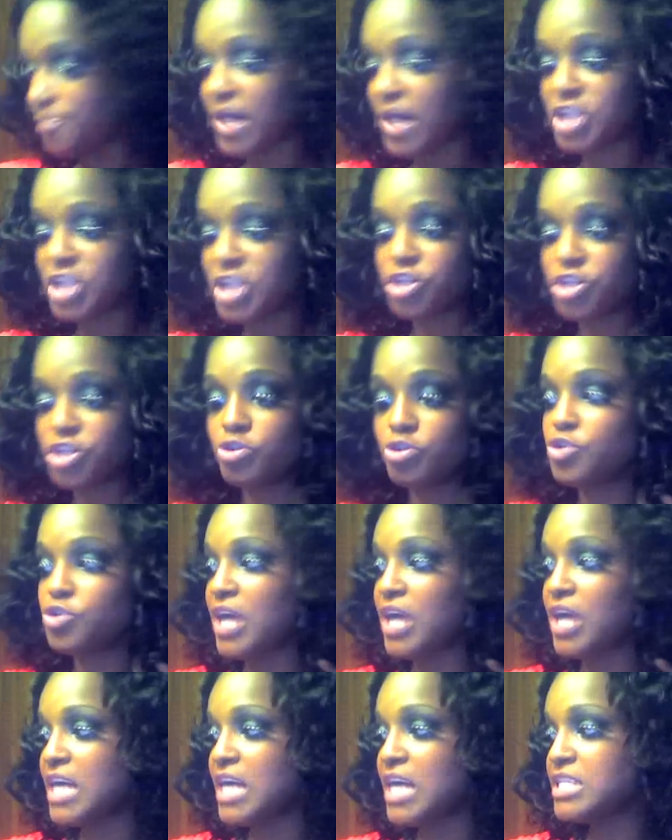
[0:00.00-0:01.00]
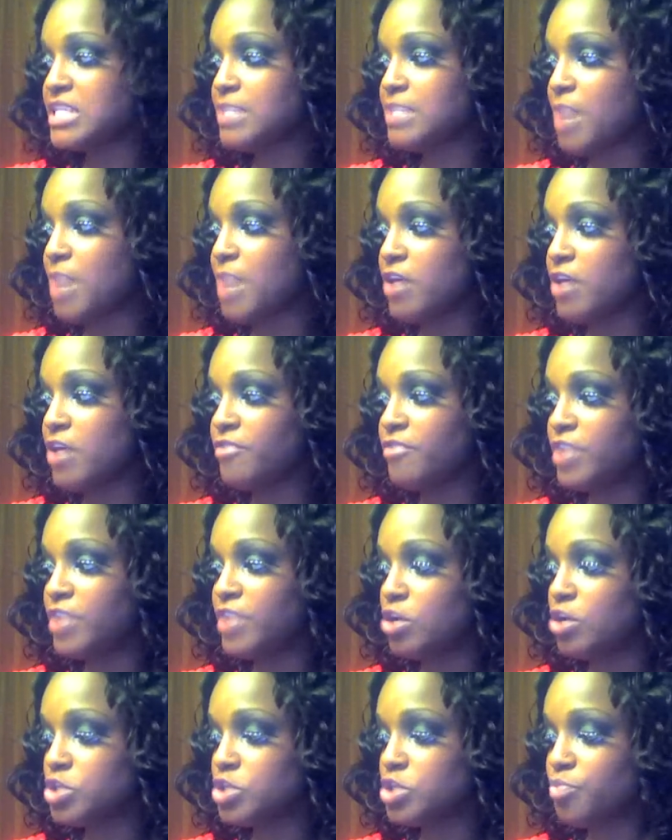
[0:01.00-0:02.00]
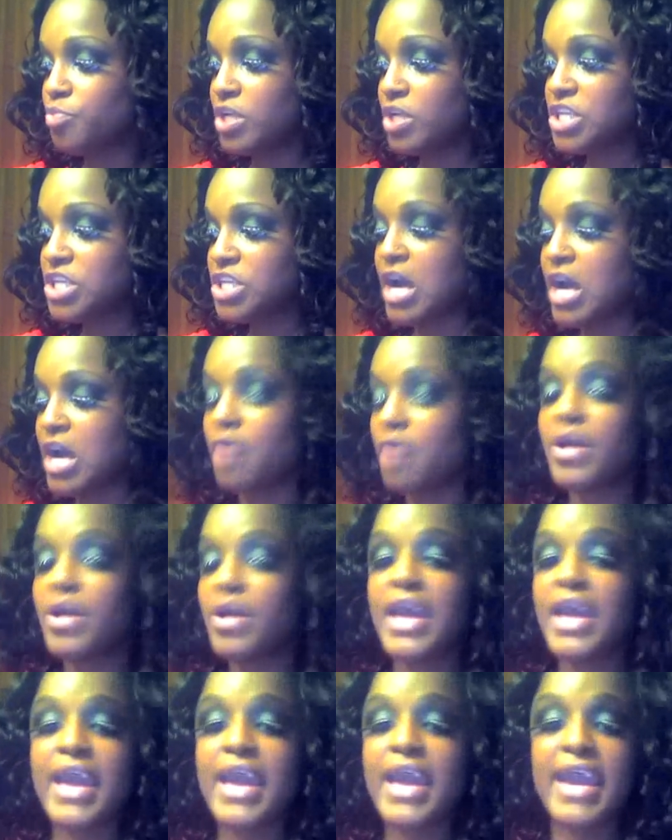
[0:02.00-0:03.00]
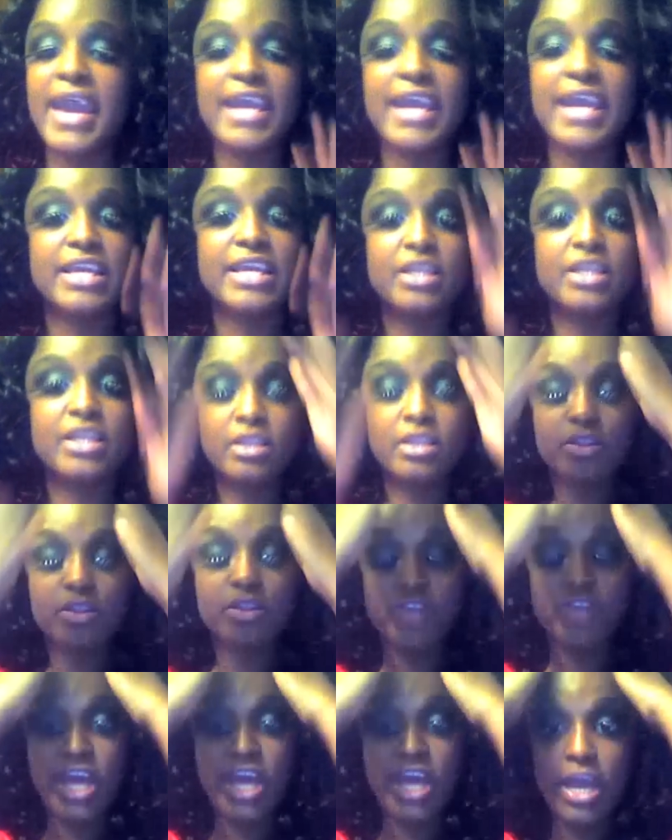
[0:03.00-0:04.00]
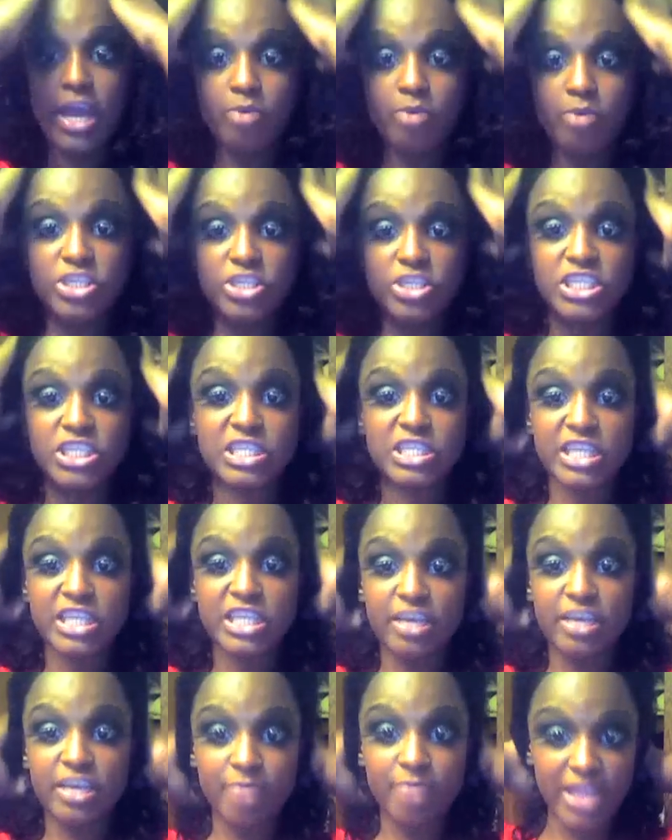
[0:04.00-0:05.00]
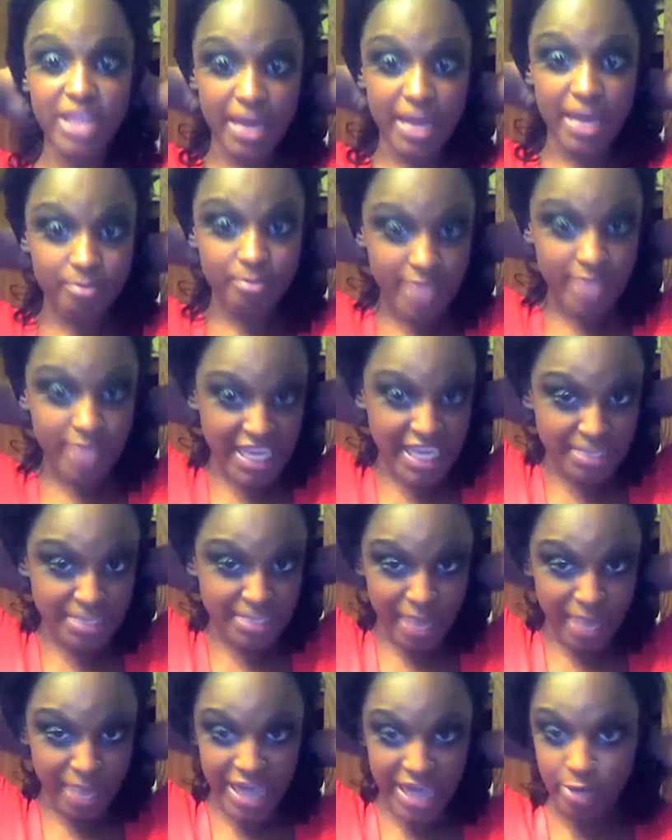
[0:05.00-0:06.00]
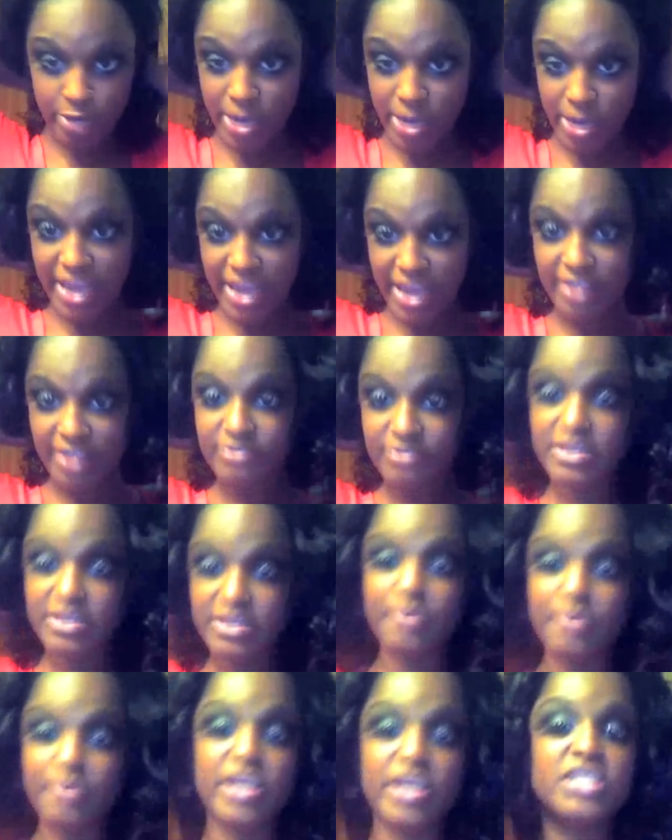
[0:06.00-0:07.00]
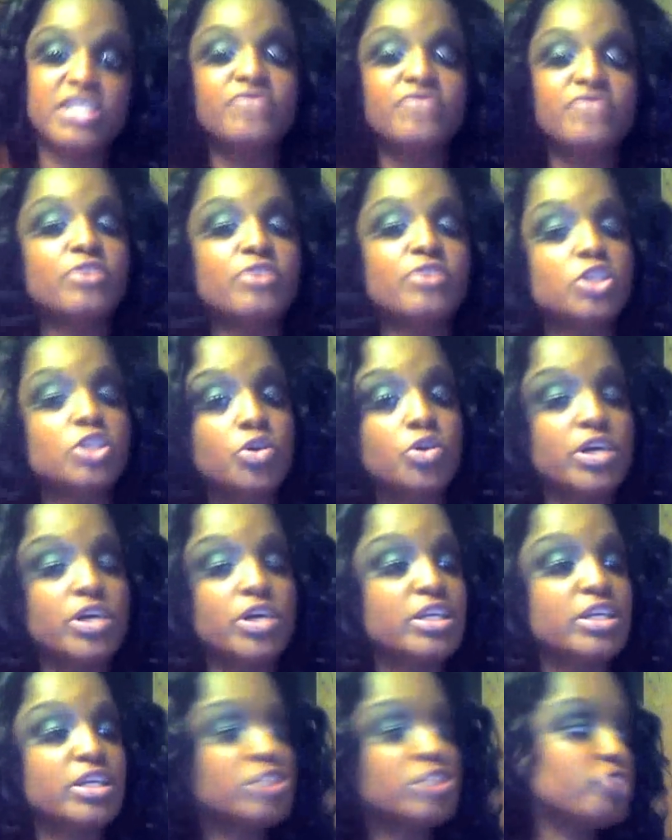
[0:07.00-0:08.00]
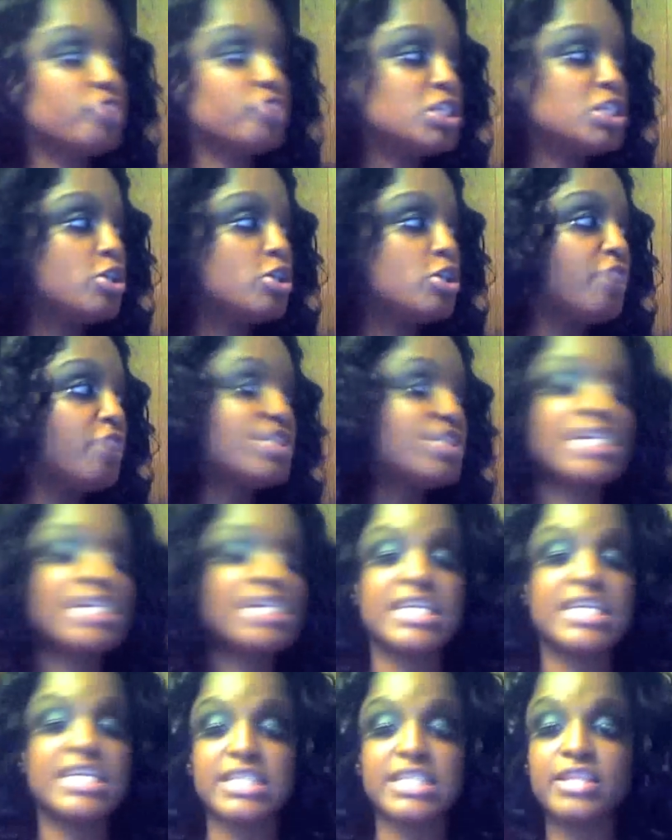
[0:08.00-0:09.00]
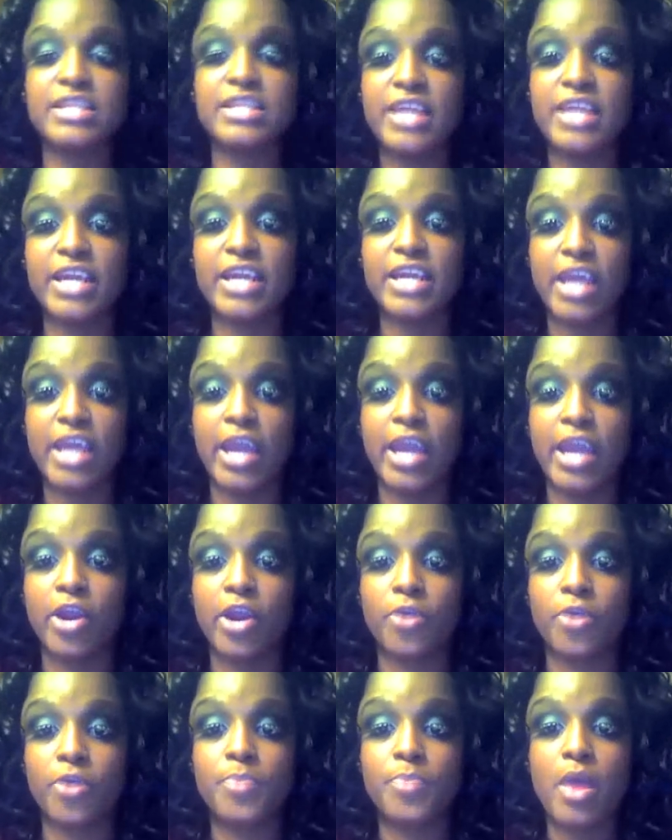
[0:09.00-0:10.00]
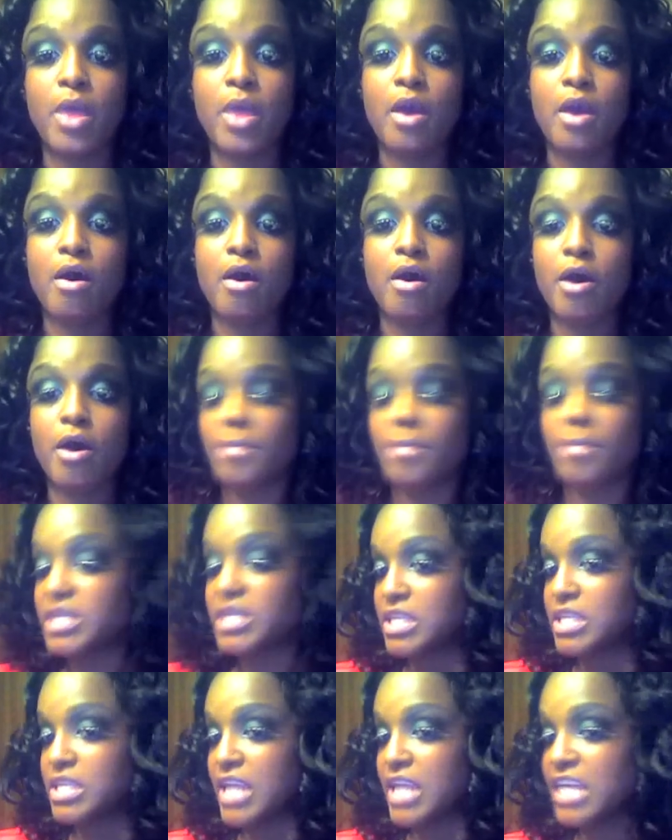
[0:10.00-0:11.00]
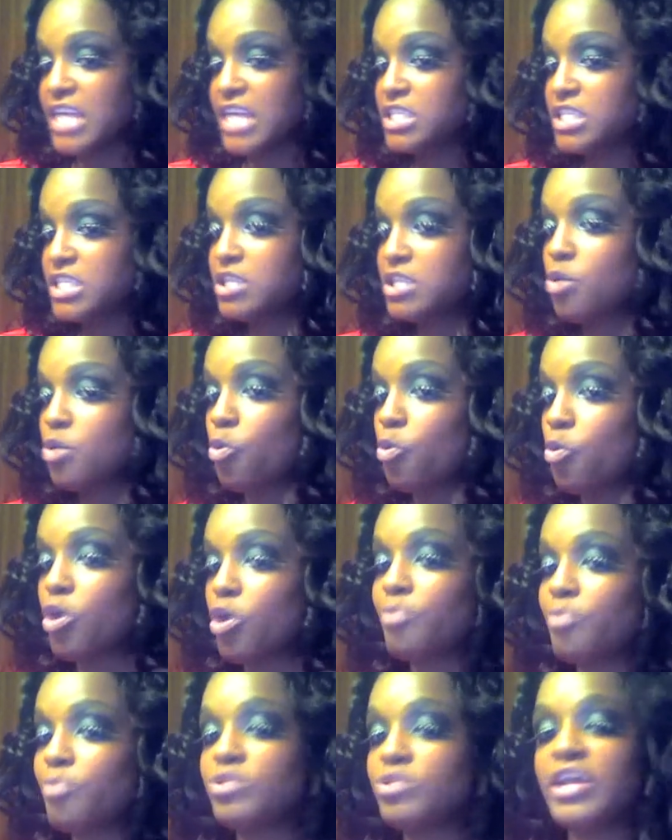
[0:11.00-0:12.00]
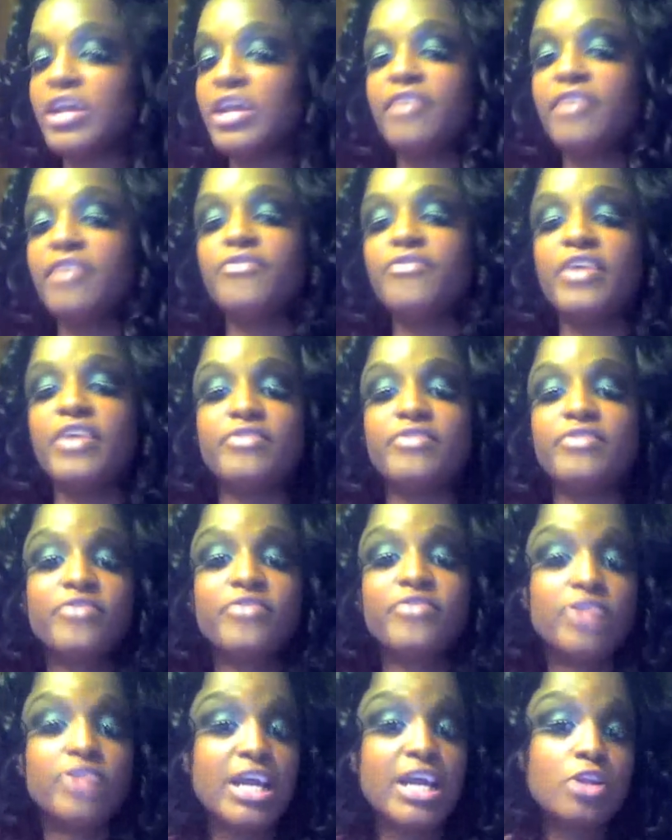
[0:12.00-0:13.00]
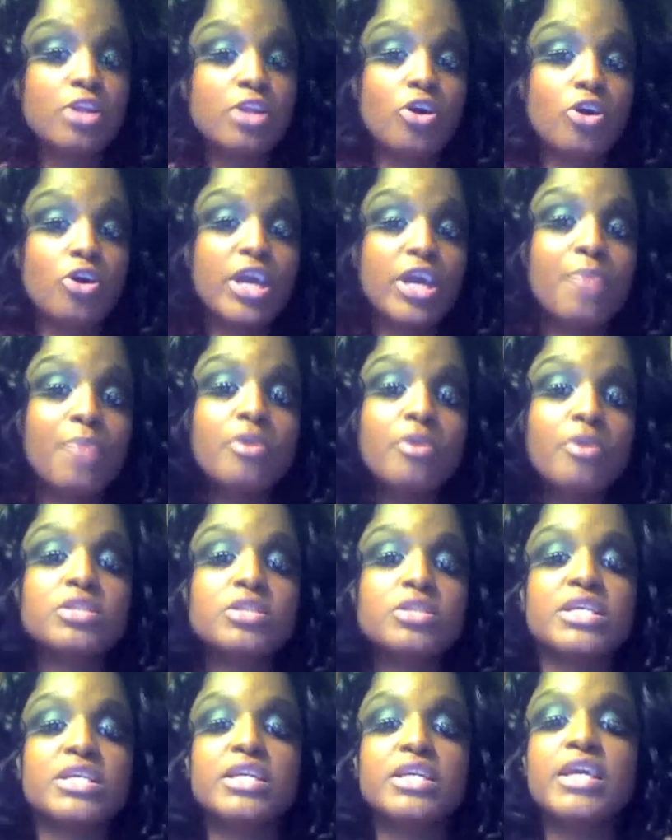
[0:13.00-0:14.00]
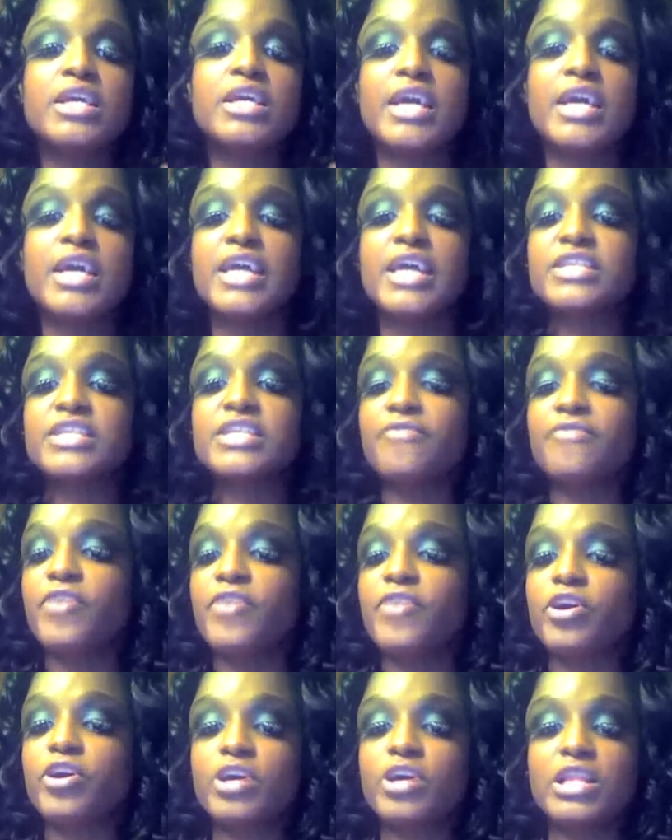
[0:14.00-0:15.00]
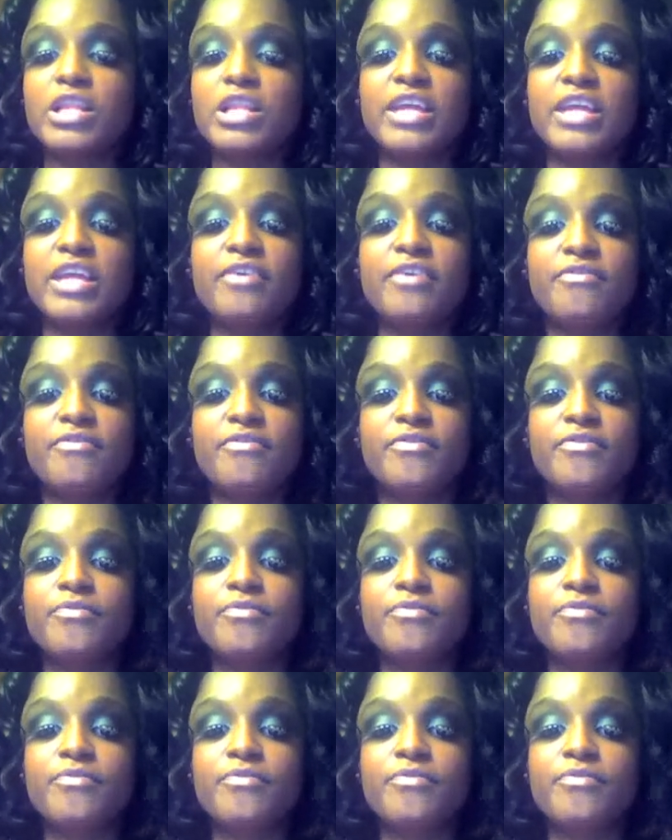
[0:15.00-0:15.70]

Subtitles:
I showed you guys in my other video to brush out, and the hair would just give me like nice body waves. I mean, it just feels so good, and it's really soft. This is synthetic hair. It's a nice wearable length. Even if you're not a long hair person, it's a very good length.